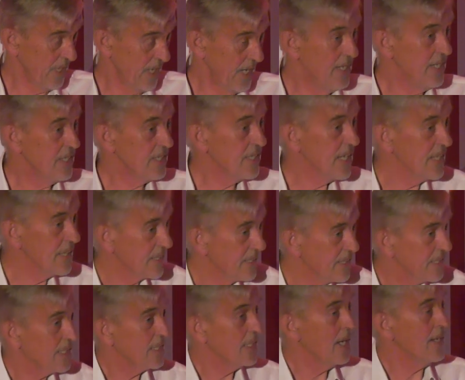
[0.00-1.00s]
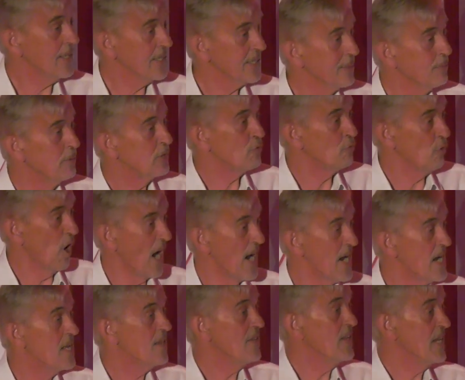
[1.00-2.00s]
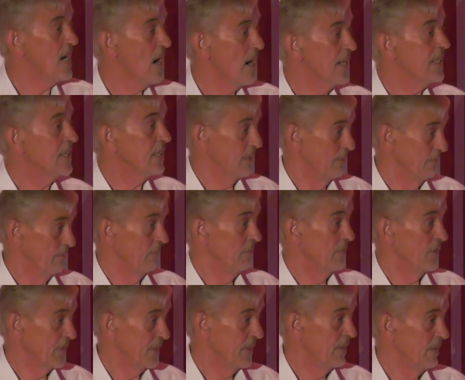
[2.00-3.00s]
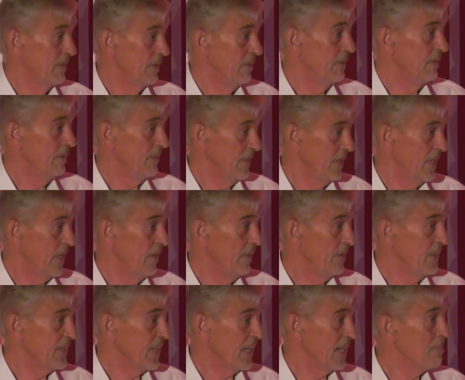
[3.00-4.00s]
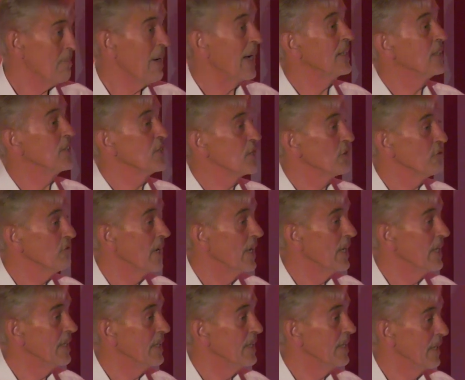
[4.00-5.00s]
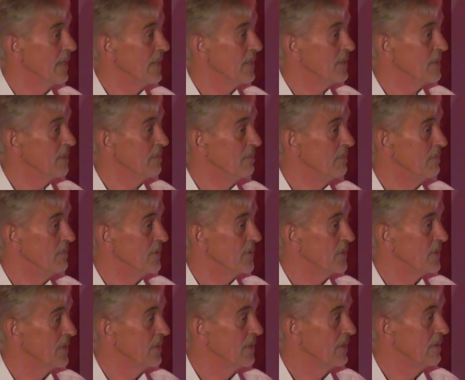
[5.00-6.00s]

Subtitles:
In a sense, the customers write the items. You know, instead of managers writing the items.